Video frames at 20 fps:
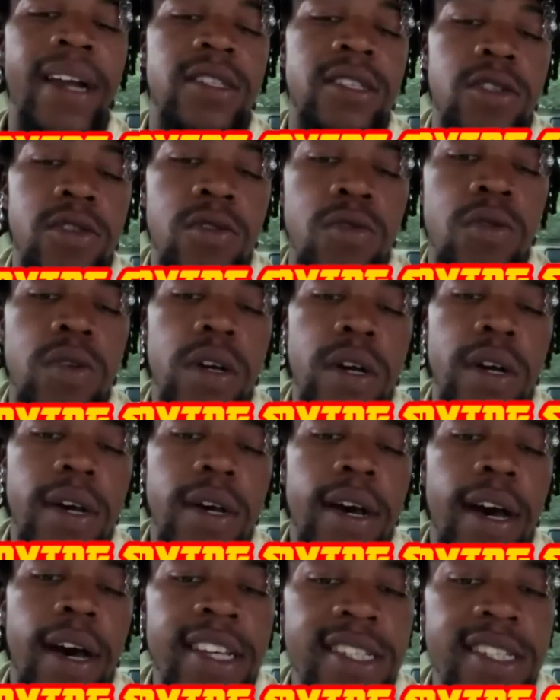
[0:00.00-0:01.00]
to
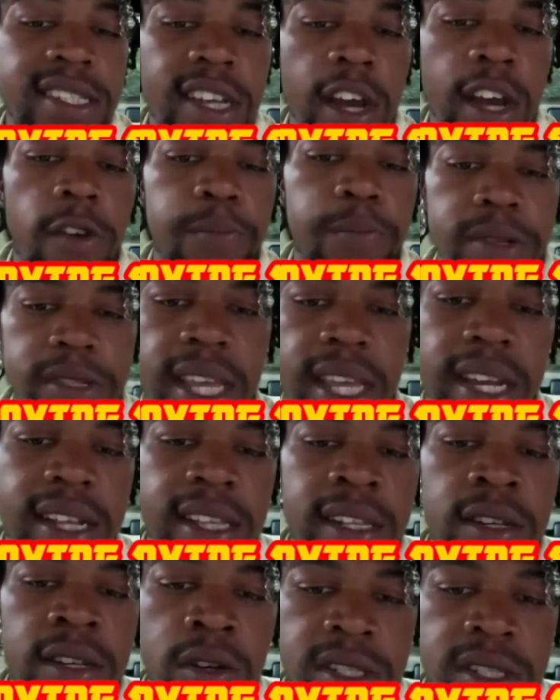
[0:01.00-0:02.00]
a
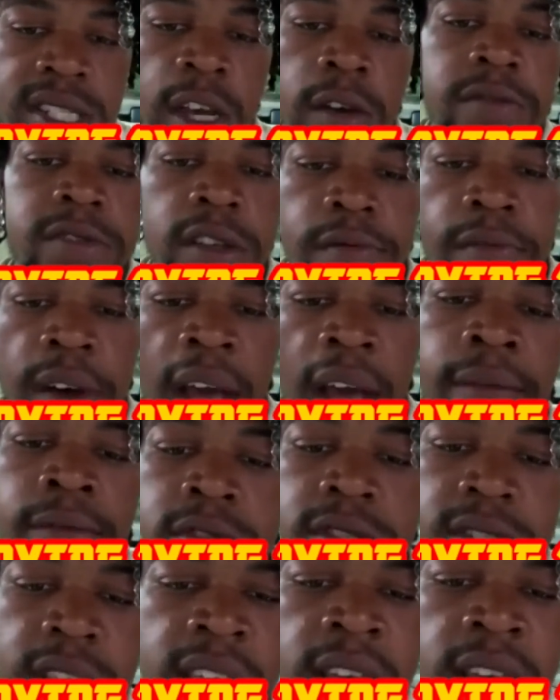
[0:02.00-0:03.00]
self-protecting or self-survival
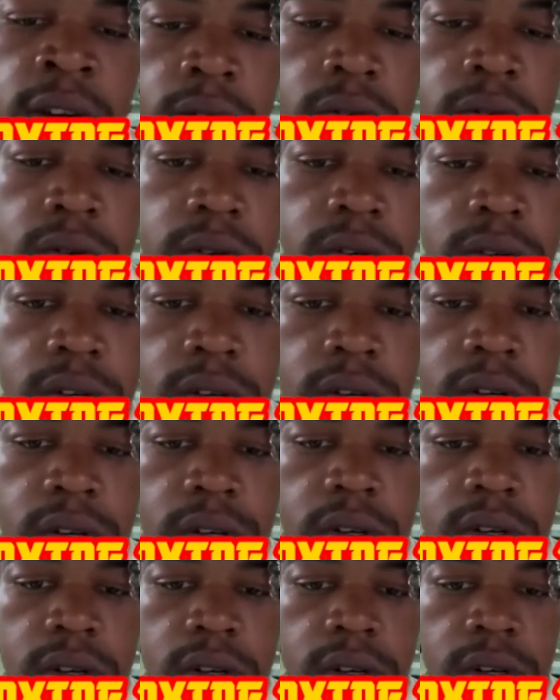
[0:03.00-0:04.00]
skill.
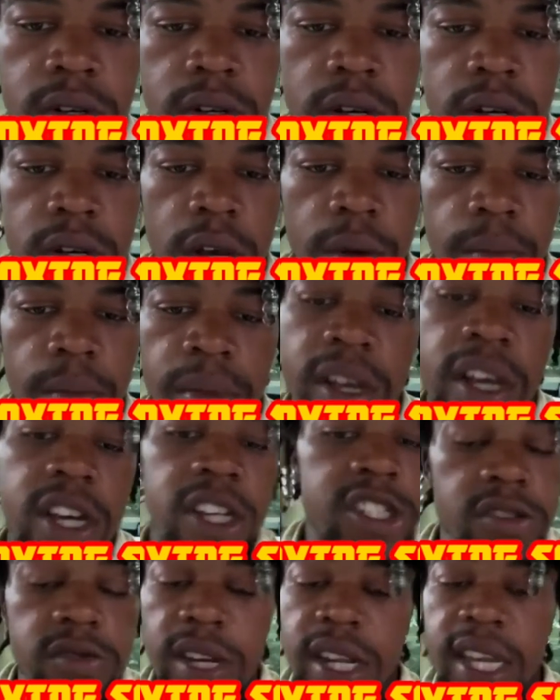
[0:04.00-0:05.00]
Because
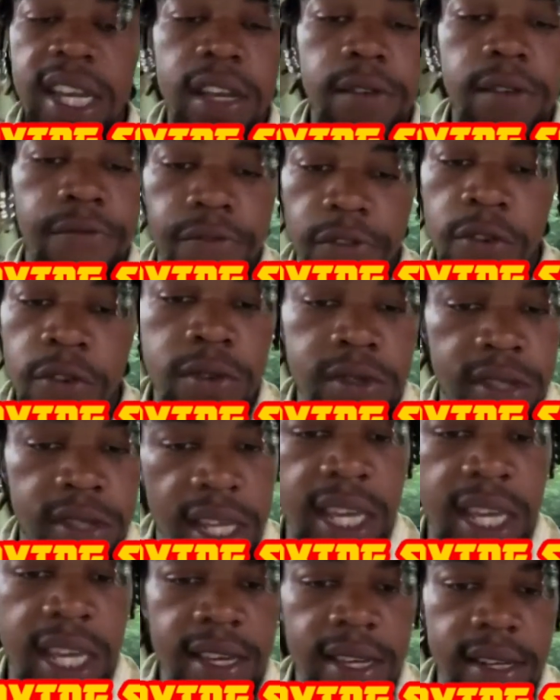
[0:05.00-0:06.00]
you need food to
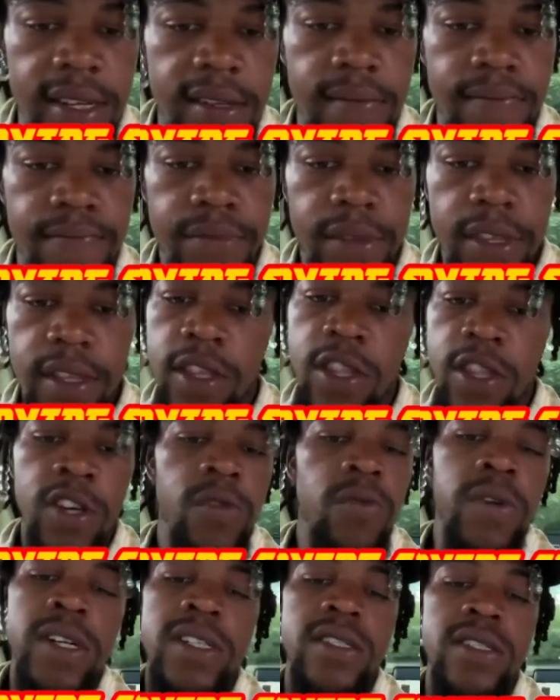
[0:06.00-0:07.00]
eat. No
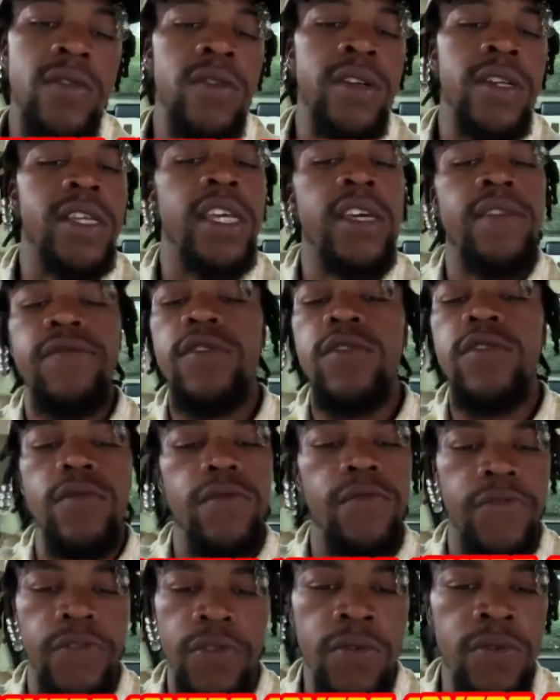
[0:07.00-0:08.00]
one is going to give you
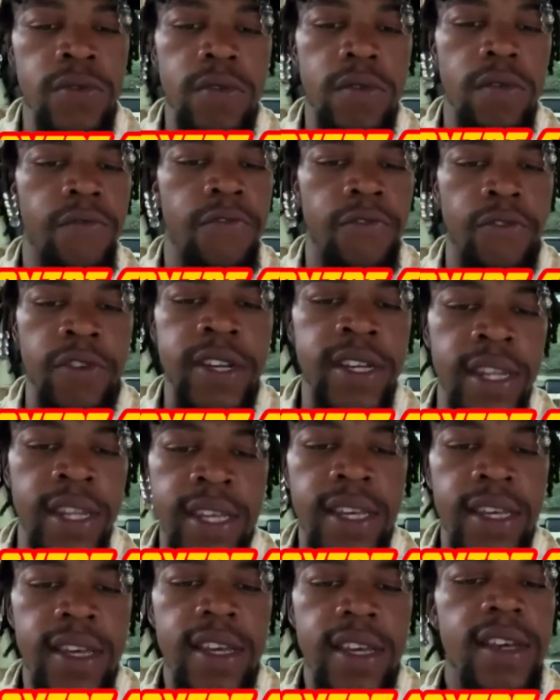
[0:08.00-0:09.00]
food freely,
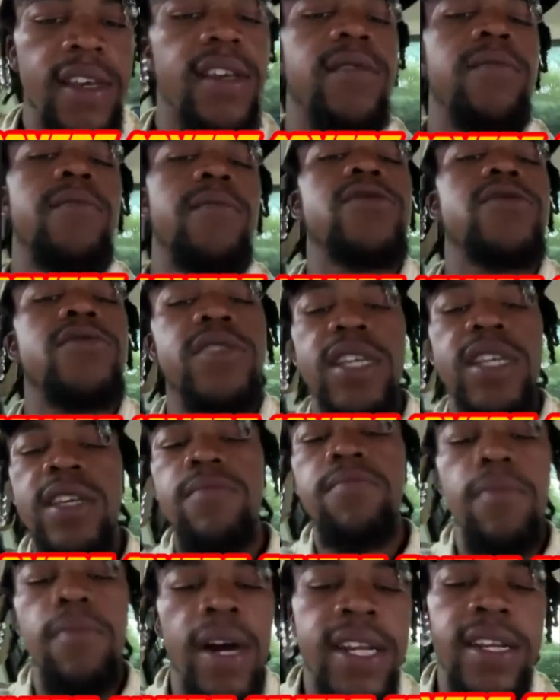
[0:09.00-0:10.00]
but you need
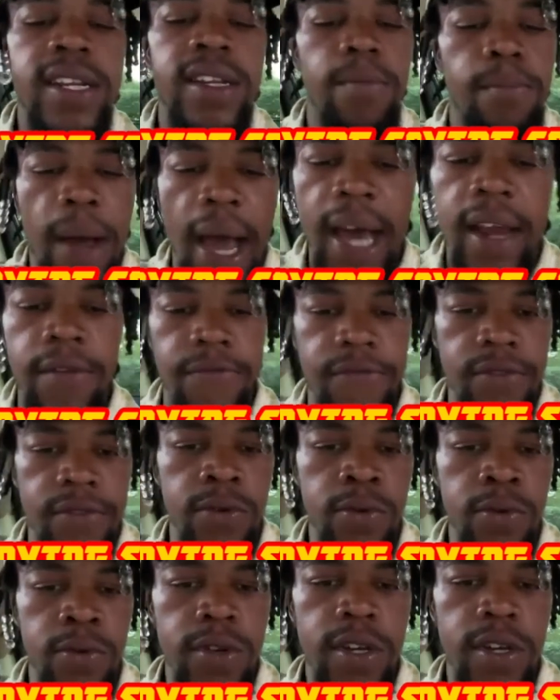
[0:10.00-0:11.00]
money to buy the
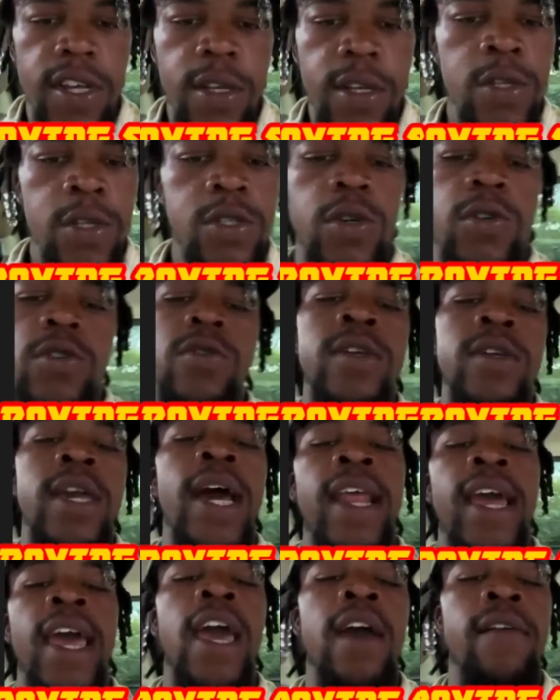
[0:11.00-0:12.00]
food. So you got
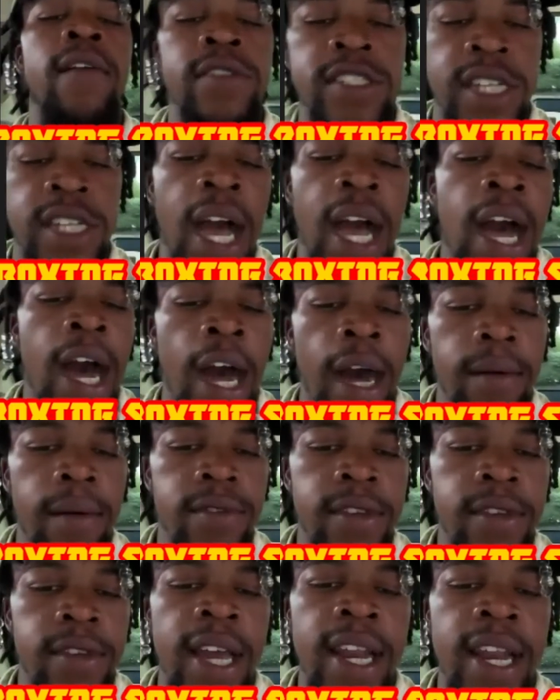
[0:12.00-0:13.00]
to have a job.
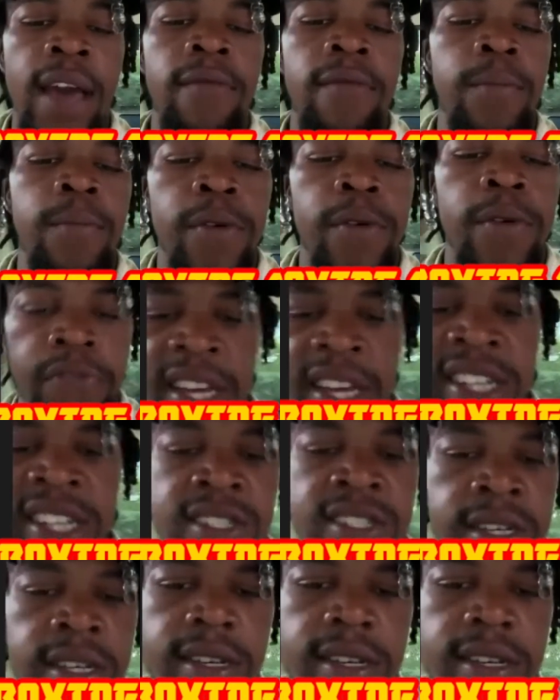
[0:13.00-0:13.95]
You got to have a profession.